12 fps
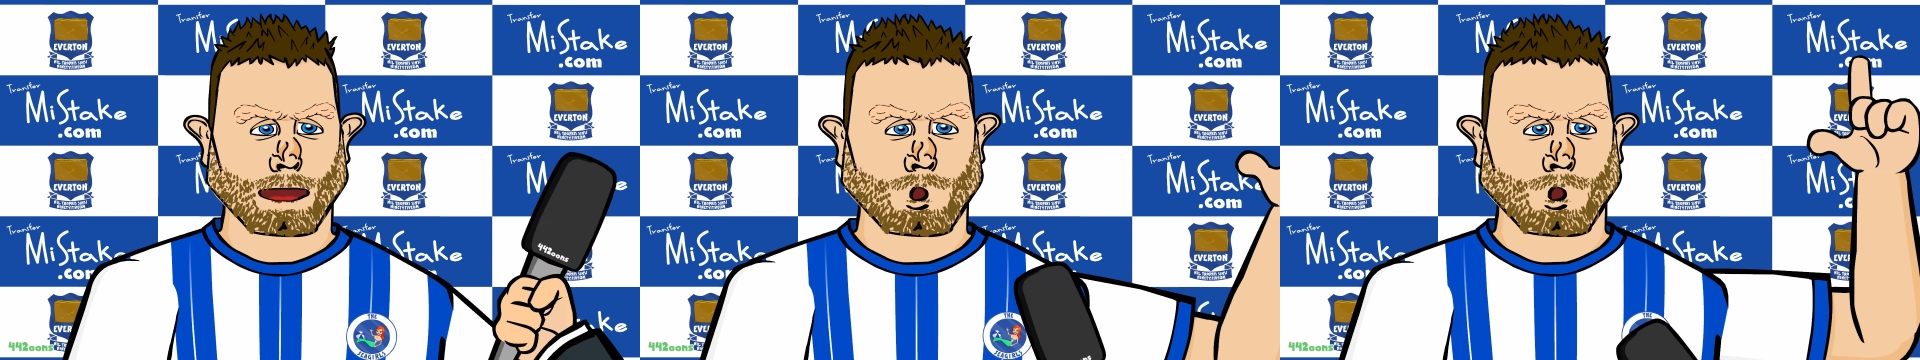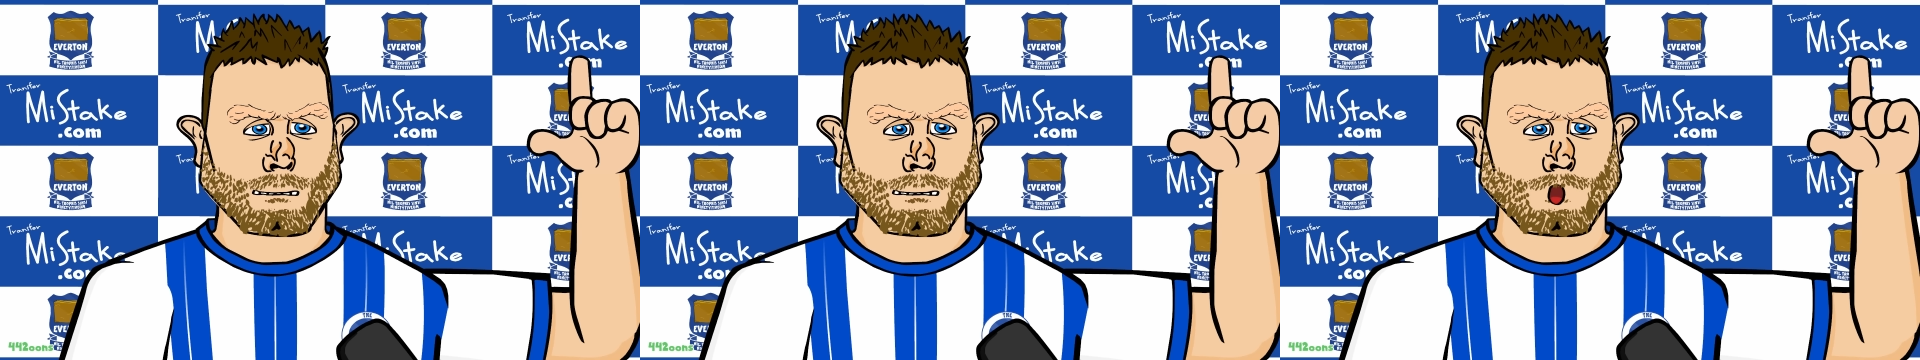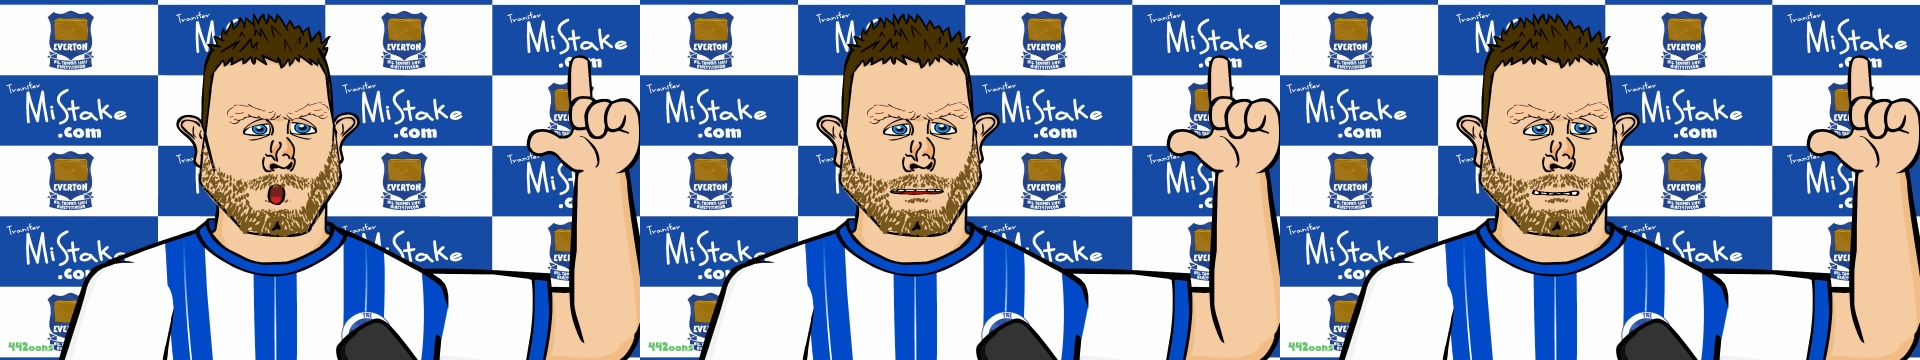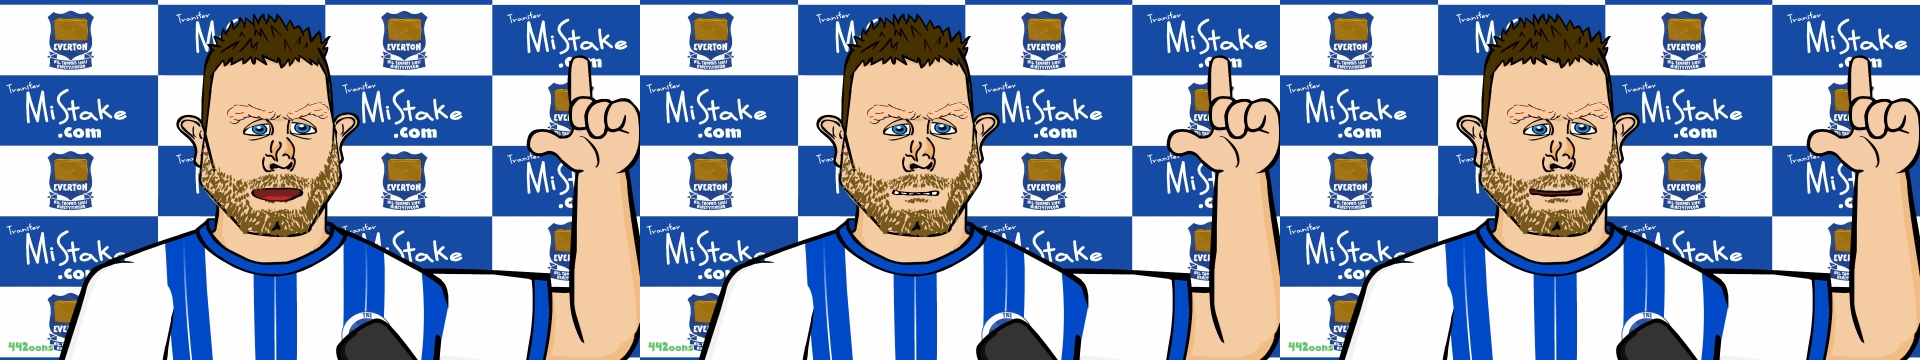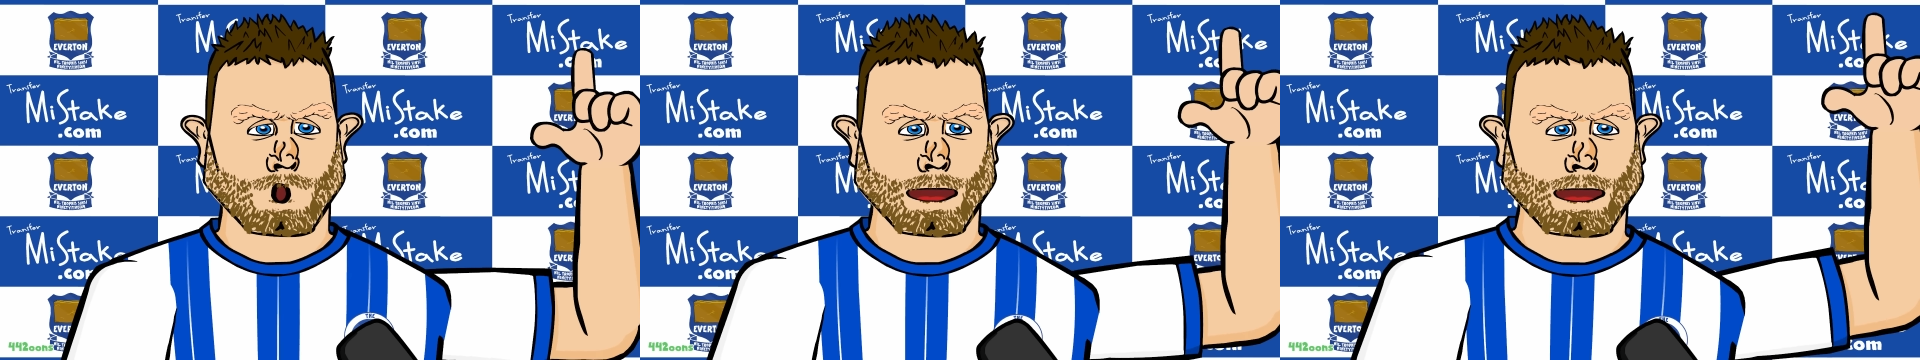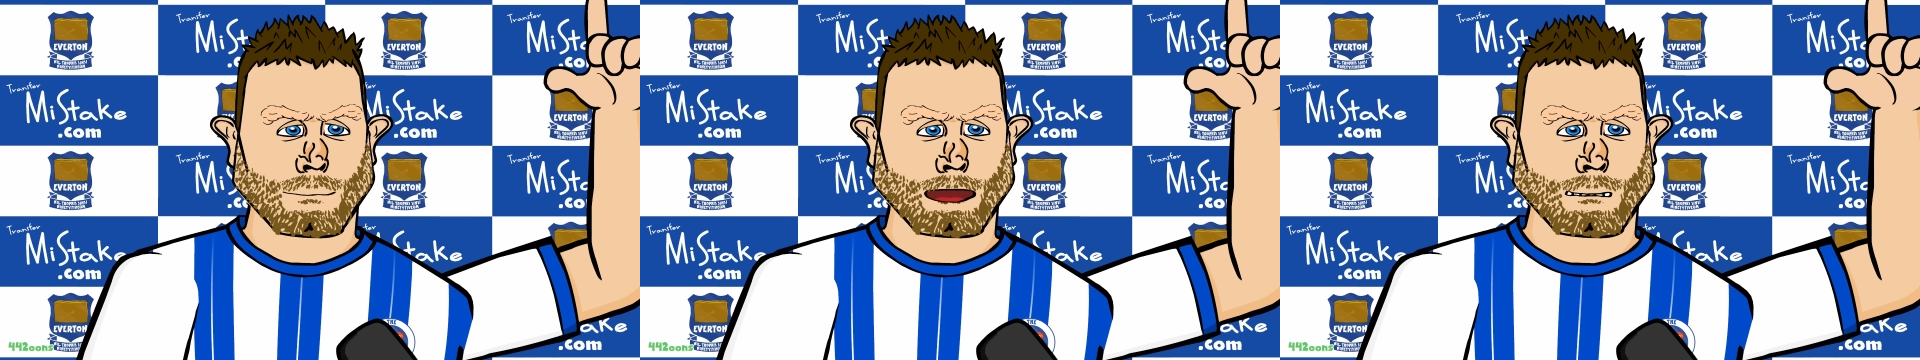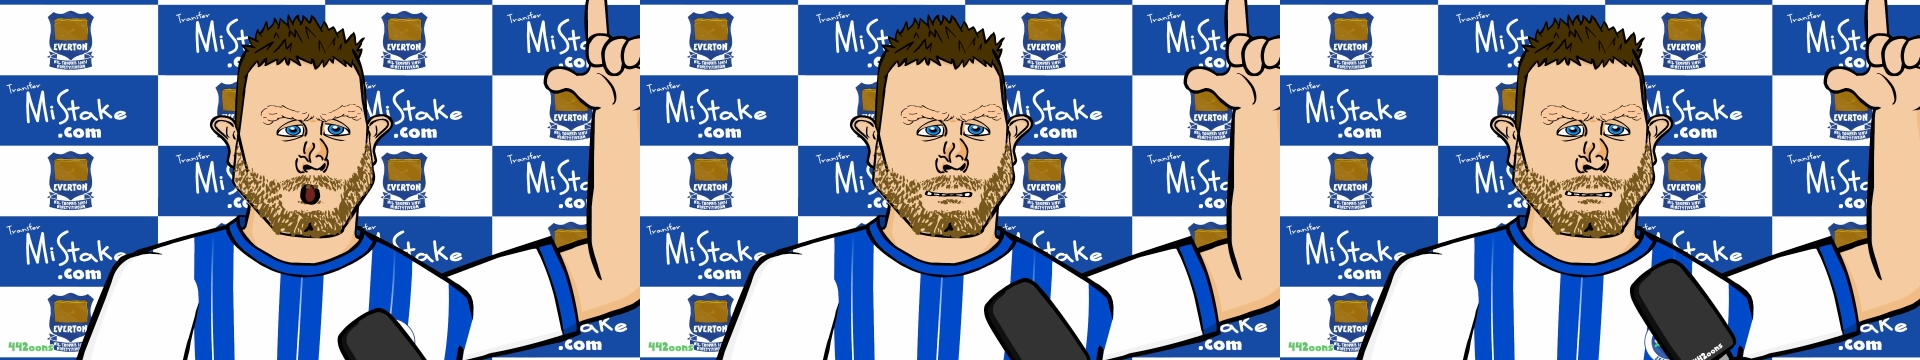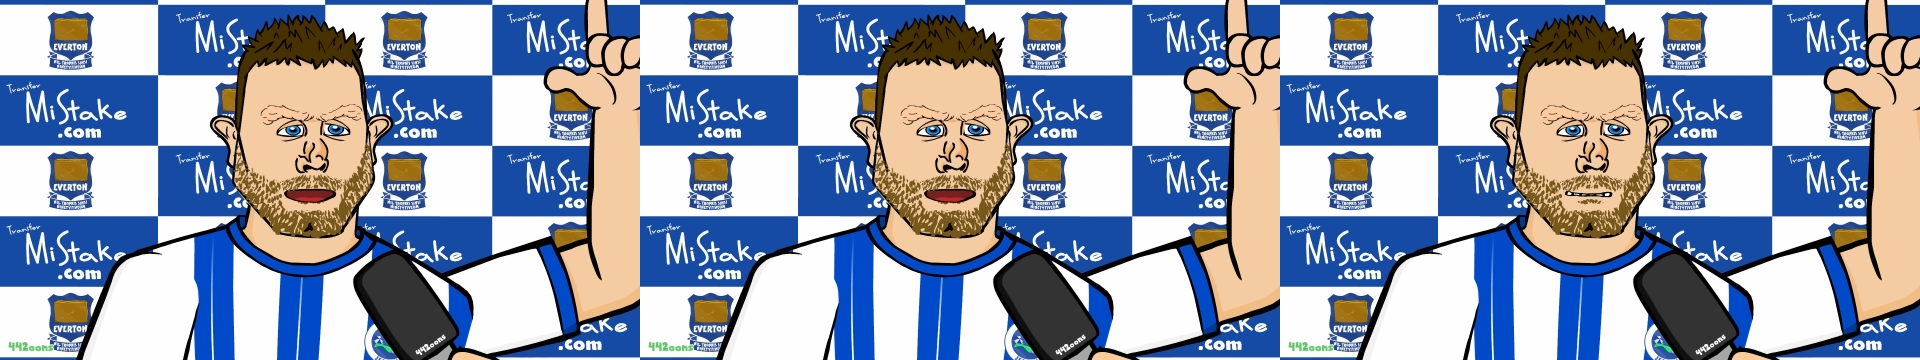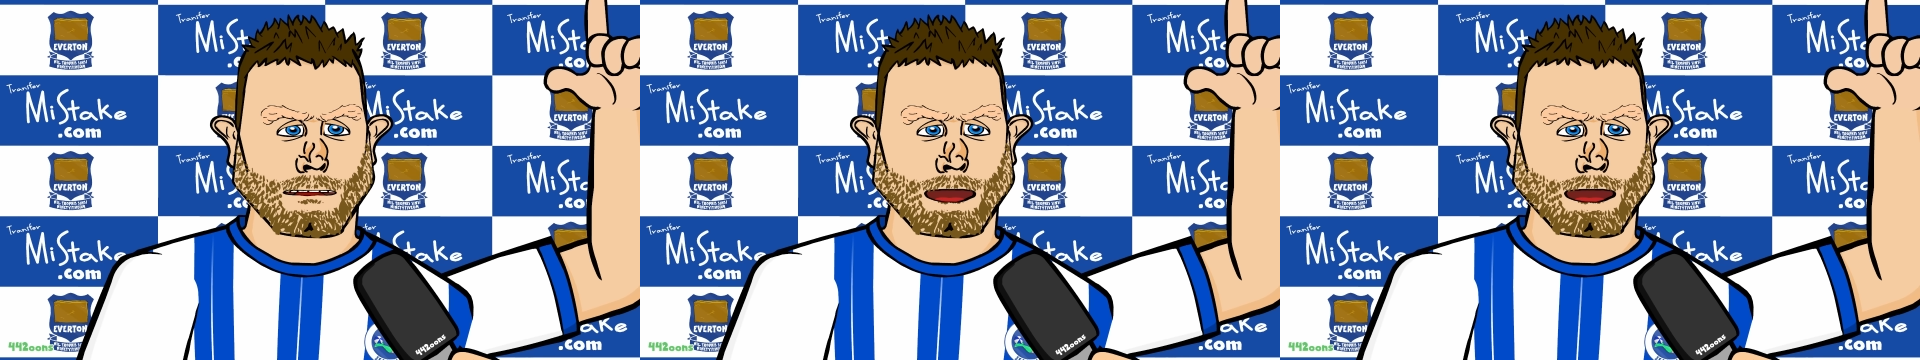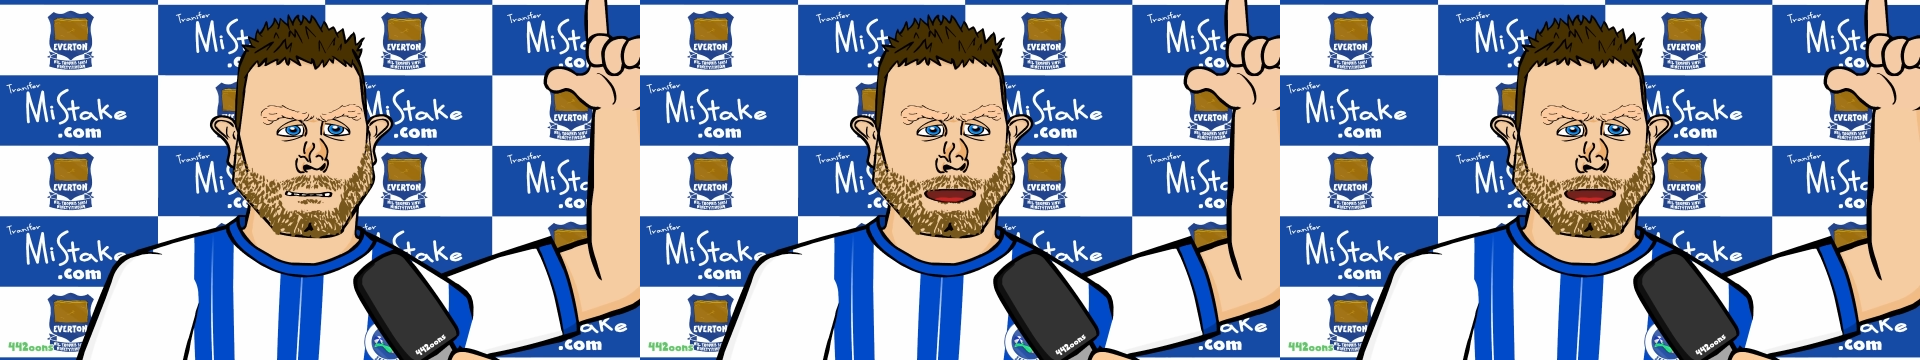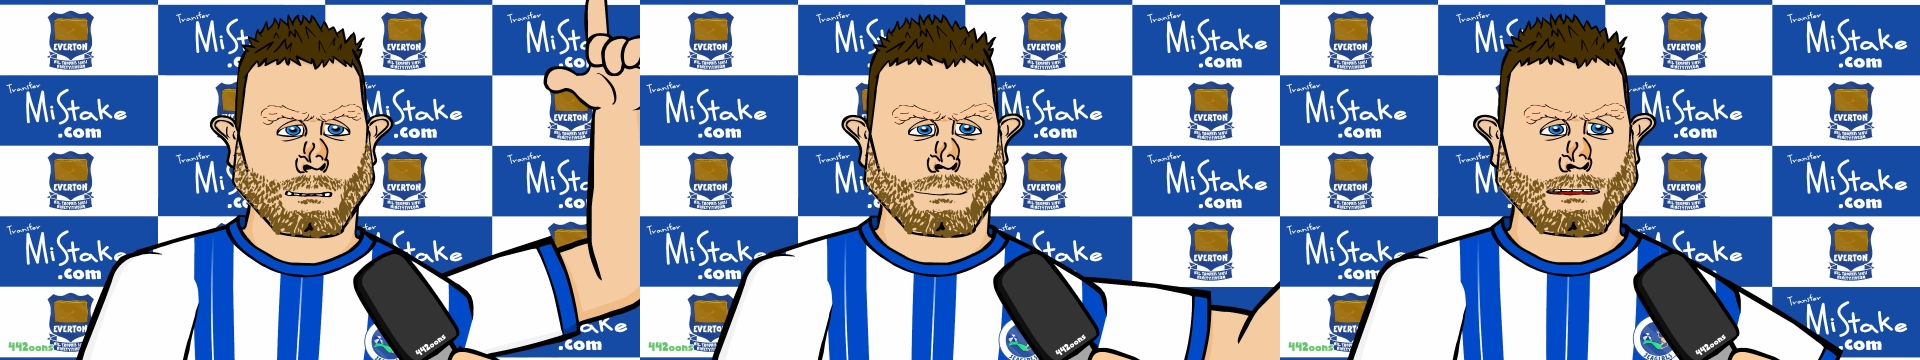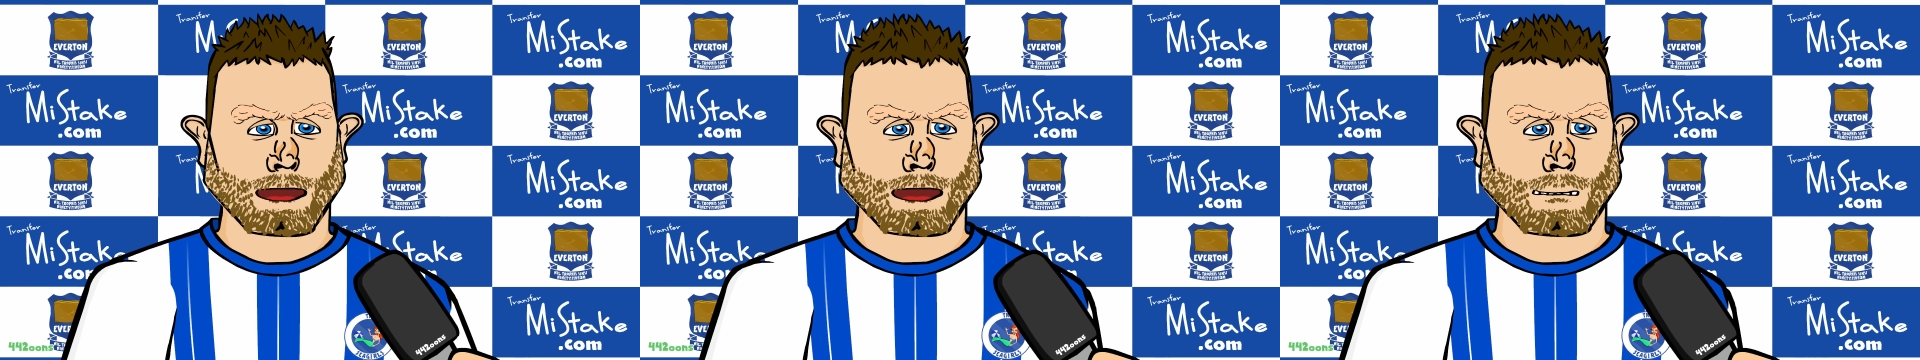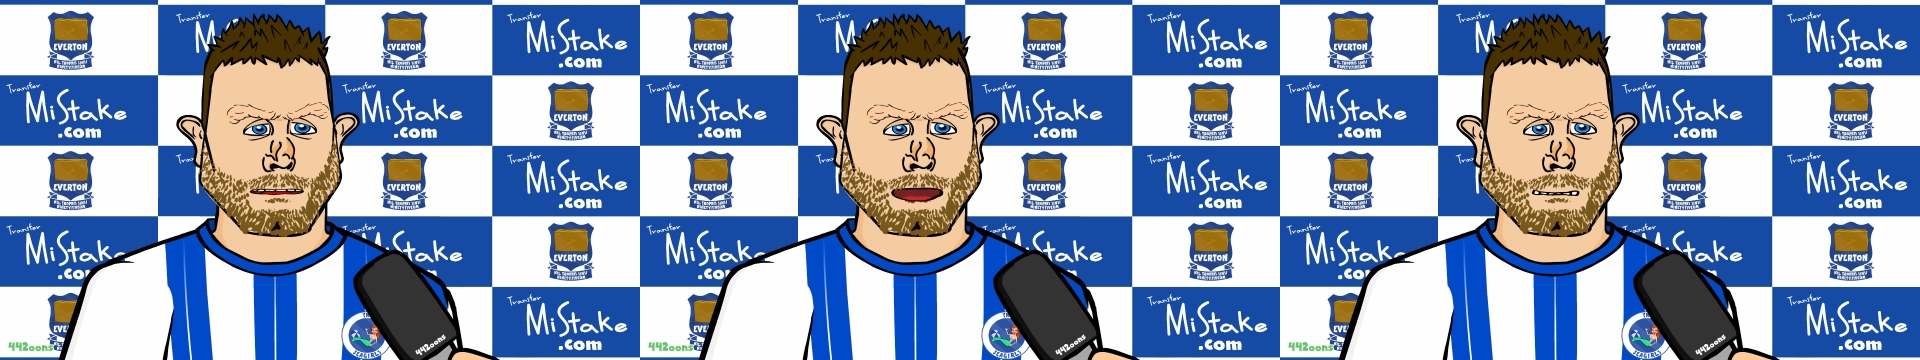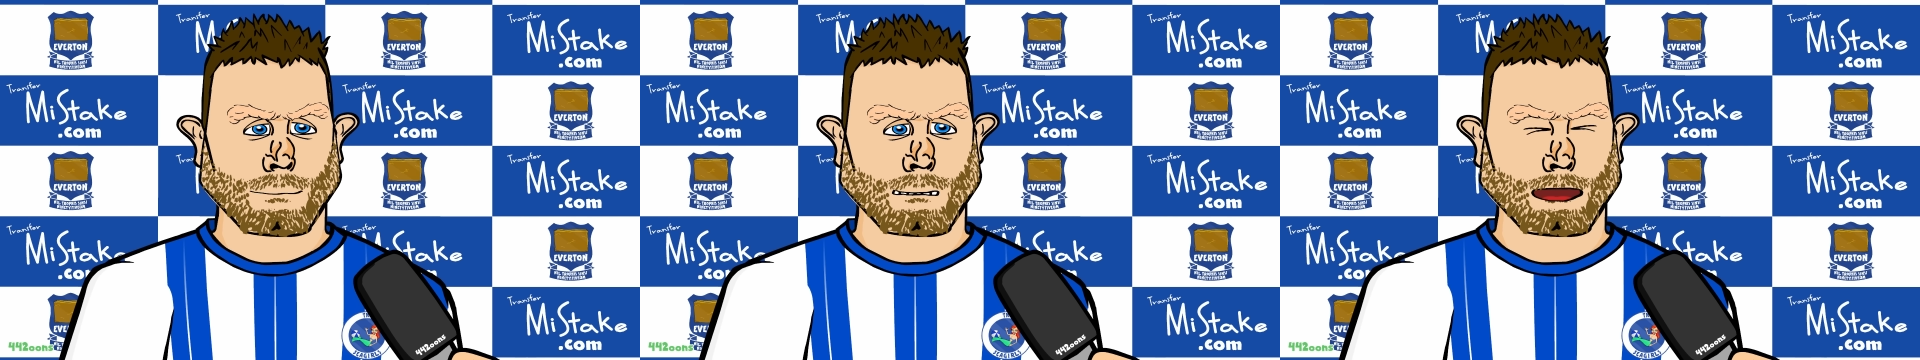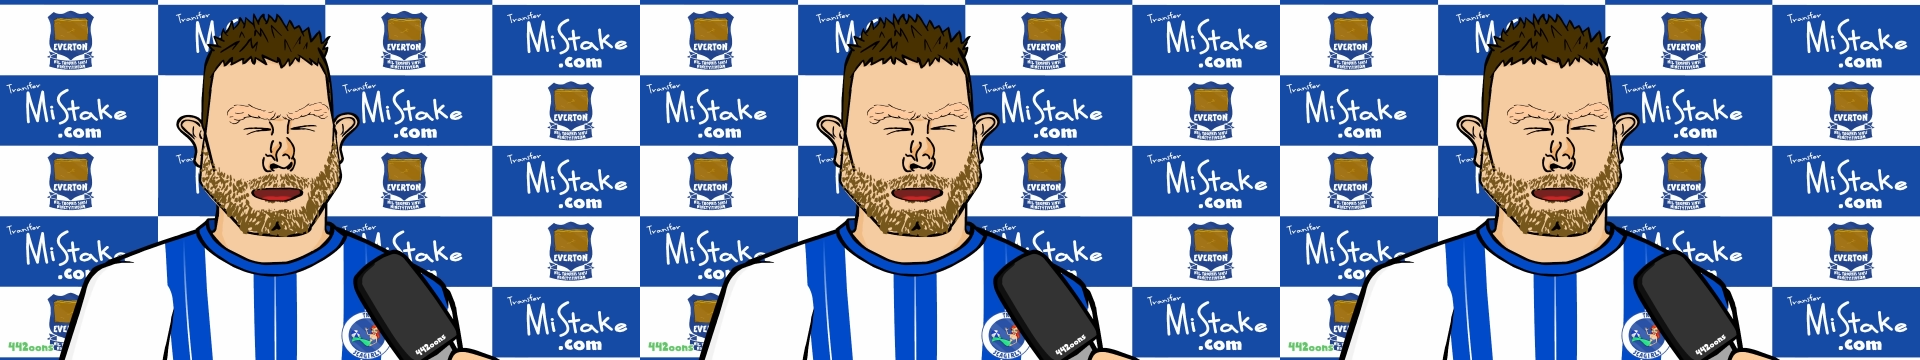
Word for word: I just told Danny Welbeck to go out there and play like